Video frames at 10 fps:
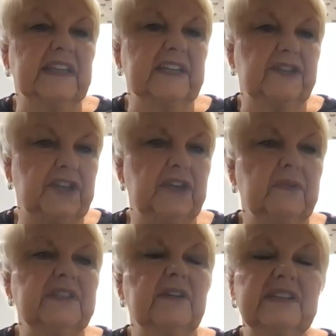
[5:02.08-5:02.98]
stage
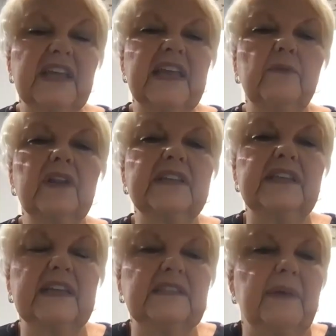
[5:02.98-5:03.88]
2. And so it really
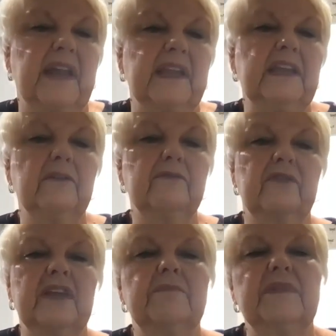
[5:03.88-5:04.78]
takes about a year
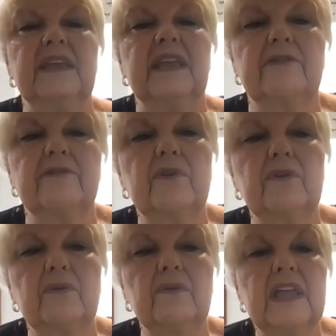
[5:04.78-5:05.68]
for them to get
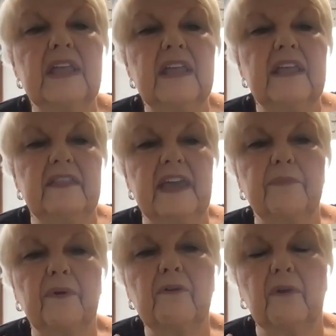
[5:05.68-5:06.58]
through
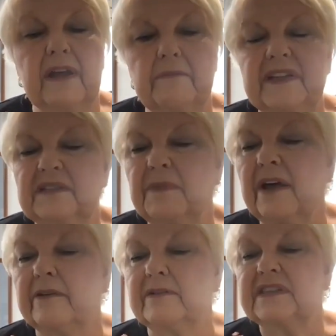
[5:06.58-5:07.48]
that program, these
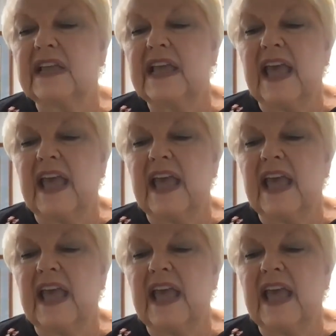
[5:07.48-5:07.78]
mothers.